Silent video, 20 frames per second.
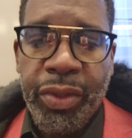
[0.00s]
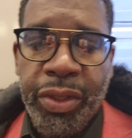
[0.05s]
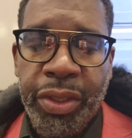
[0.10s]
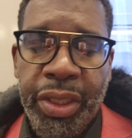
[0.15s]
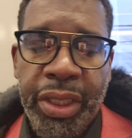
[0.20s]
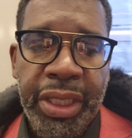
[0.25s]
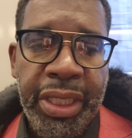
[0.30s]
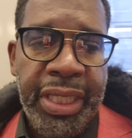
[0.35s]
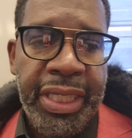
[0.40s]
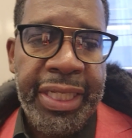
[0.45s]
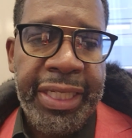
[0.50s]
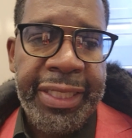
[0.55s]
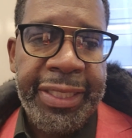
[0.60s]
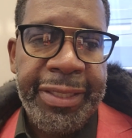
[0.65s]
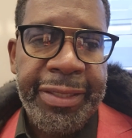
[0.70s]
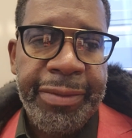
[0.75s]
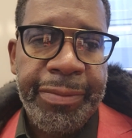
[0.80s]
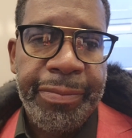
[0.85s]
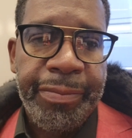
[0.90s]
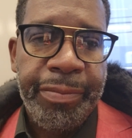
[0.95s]

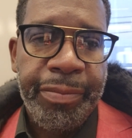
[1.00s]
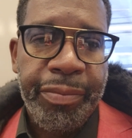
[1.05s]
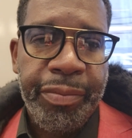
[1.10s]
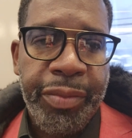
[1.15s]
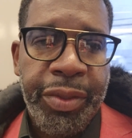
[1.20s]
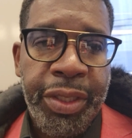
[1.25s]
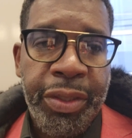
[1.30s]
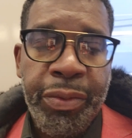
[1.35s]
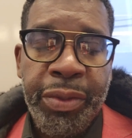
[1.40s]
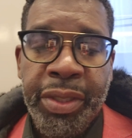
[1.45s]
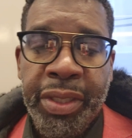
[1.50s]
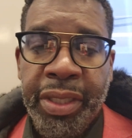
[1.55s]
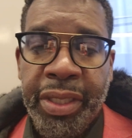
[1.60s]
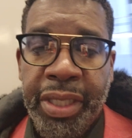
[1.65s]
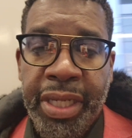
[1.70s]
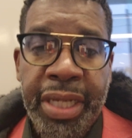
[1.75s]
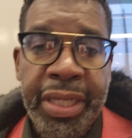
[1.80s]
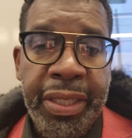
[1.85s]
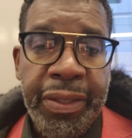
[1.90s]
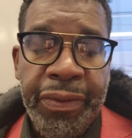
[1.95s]
She was a
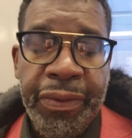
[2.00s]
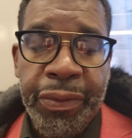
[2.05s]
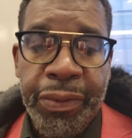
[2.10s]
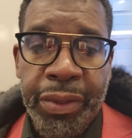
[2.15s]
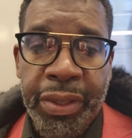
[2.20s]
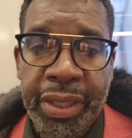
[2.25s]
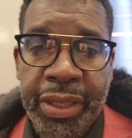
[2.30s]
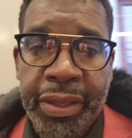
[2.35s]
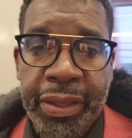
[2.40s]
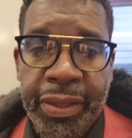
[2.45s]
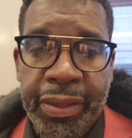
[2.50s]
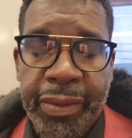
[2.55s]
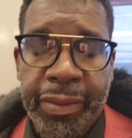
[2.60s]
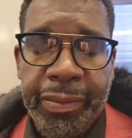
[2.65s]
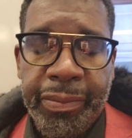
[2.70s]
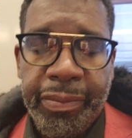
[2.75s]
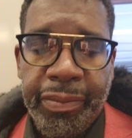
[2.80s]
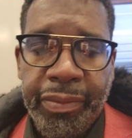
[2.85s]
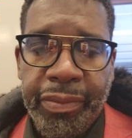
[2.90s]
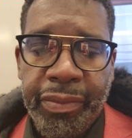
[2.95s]
gun enthusiast,
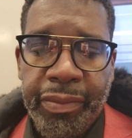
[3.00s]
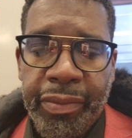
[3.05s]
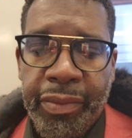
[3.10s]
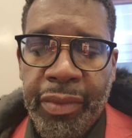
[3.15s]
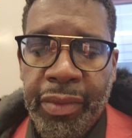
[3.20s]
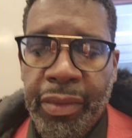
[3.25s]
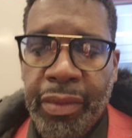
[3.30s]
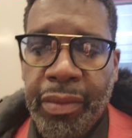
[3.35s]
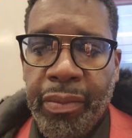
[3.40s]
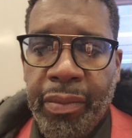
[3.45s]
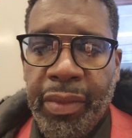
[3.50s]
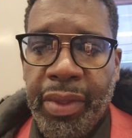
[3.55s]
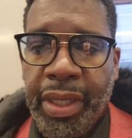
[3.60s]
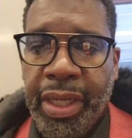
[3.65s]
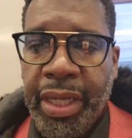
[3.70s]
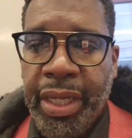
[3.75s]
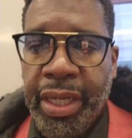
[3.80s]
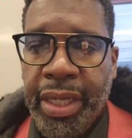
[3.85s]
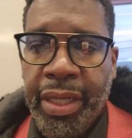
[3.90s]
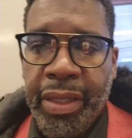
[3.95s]

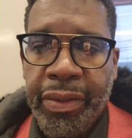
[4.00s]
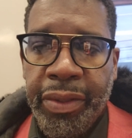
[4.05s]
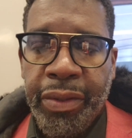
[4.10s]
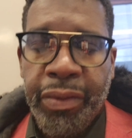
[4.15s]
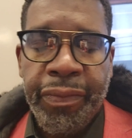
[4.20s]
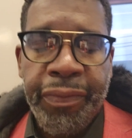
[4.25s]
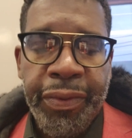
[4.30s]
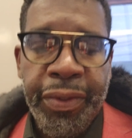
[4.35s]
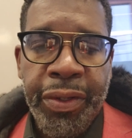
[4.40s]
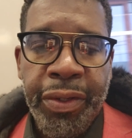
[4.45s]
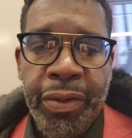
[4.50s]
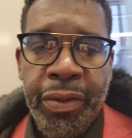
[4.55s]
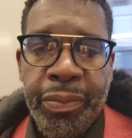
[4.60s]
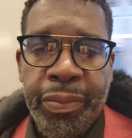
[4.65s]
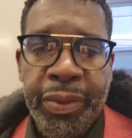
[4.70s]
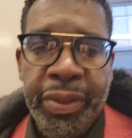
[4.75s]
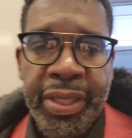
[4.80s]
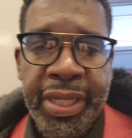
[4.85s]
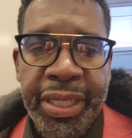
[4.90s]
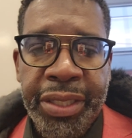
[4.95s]
and for her
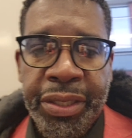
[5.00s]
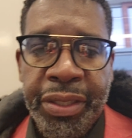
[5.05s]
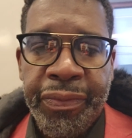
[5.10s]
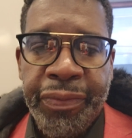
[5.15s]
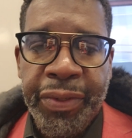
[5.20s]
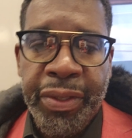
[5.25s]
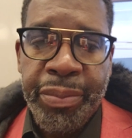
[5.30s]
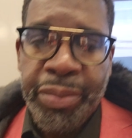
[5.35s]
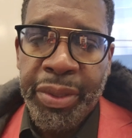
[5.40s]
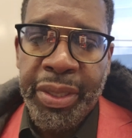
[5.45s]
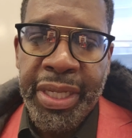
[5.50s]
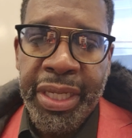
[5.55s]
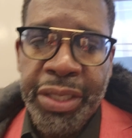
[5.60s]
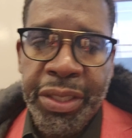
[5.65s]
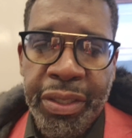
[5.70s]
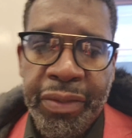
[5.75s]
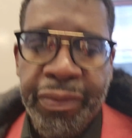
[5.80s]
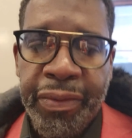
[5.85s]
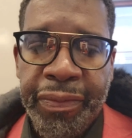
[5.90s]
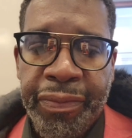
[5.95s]
own protection, for the
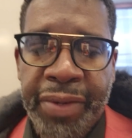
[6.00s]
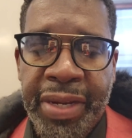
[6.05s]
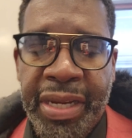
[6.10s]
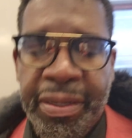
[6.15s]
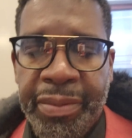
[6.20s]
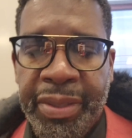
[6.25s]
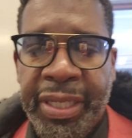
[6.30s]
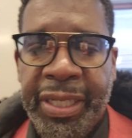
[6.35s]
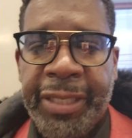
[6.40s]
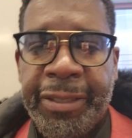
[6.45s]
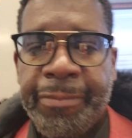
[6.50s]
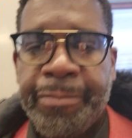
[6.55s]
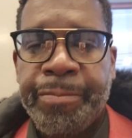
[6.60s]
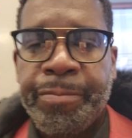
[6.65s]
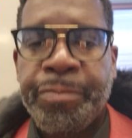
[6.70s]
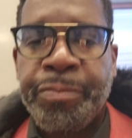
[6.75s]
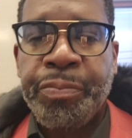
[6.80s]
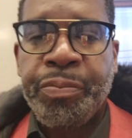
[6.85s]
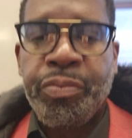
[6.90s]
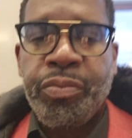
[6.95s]
protection of her family,
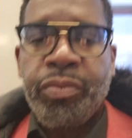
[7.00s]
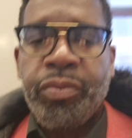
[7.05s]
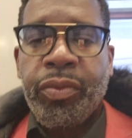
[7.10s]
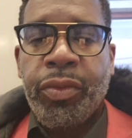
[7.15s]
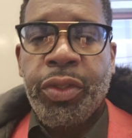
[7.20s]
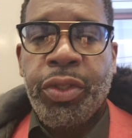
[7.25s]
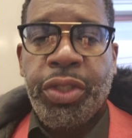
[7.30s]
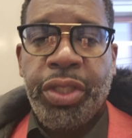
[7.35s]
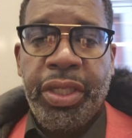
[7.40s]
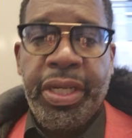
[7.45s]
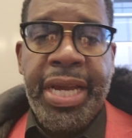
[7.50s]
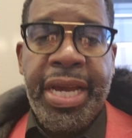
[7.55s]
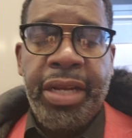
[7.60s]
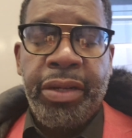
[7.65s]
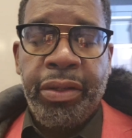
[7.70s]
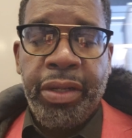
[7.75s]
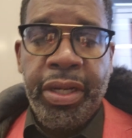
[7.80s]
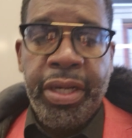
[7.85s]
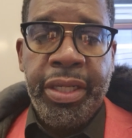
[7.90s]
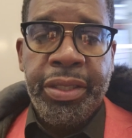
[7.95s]
she
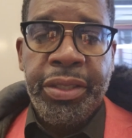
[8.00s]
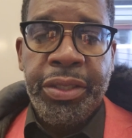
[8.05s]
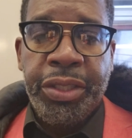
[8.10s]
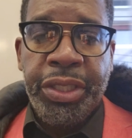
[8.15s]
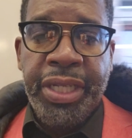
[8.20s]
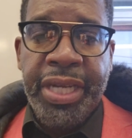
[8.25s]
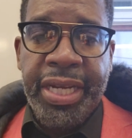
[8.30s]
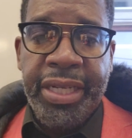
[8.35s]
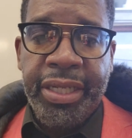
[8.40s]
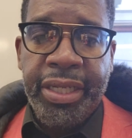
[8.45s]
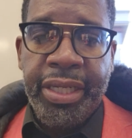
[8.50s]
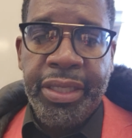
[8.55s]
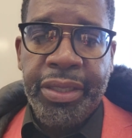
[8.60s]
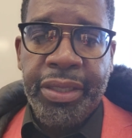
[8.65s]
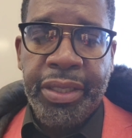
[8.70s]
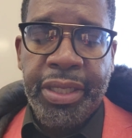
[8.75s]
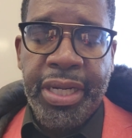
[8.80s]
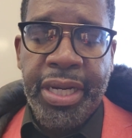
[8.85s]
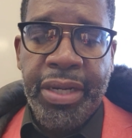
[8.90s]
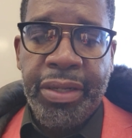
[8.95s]
had guns, and she had guns
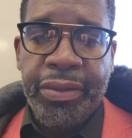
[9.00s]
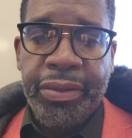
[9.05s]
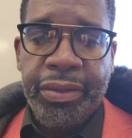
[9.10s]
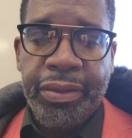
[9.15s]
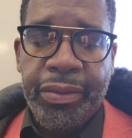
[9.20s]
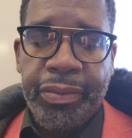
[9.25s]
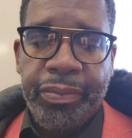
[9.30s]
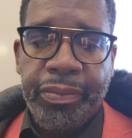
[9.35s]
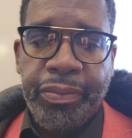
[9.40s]
in the house.